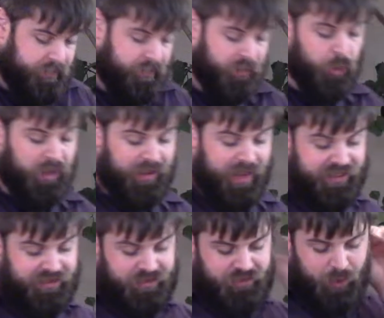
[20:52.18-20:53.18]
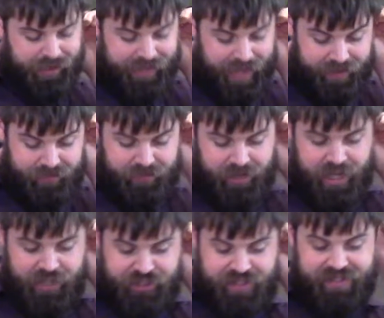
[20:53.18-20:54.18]
Luke 11, 28,
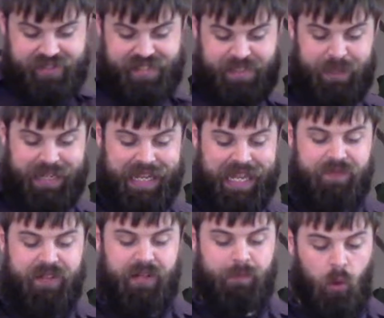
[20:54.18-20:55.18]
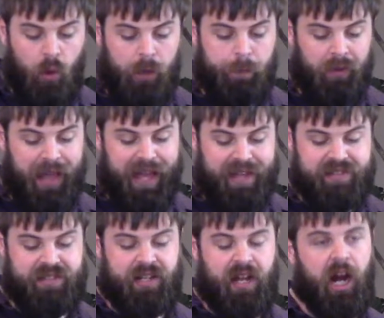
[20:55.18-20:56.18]
Jesus says, But even more
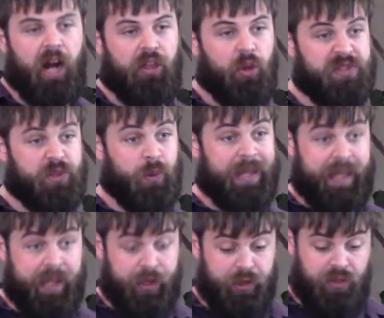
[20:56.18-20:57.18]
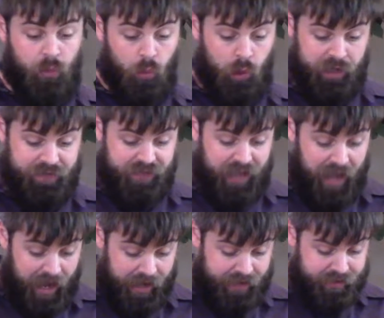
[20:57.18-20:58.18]
blessed are those who hear the word of
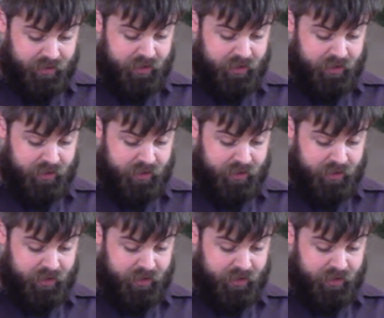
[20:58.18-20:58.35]
God.